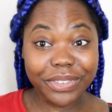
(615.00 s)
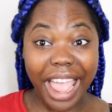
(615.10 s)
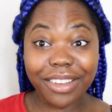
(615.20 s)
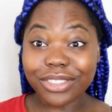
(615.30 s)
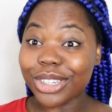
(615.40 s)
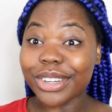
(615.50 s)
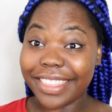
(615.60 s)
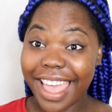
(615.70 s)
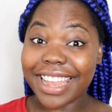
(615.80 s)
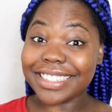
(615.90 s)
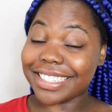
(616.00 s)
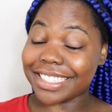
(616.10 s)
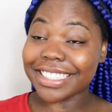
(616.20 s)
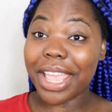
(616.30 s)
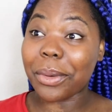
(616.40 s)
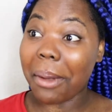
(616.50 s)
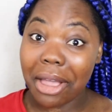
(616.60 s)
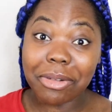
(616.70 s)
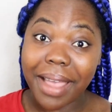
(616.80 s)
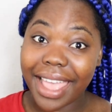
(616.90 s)
I've grown that a
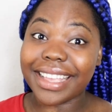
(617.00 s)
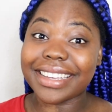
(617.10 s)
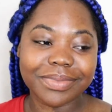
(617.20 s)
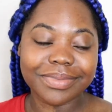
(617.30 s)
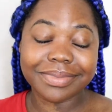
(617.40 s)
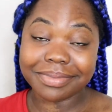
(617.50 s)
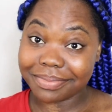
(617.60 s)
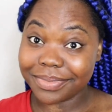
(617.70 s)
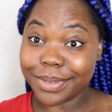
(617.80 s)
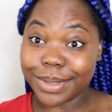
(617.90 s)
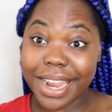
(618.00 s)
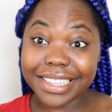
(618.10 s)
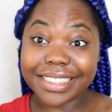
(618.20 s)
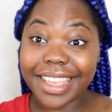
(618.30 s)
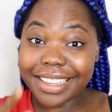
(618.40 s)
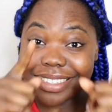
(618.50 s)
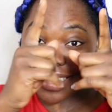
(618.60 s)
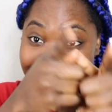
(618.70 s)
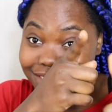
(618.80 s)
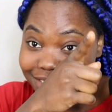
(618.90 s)
while back. So that's that.
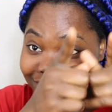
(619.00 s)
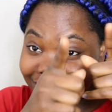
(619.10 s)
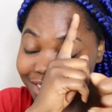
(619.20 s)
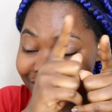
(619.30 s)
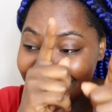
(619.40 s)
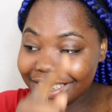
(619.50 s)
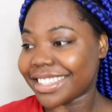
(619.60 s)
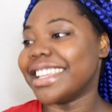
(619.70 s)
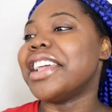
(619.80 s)
That's that.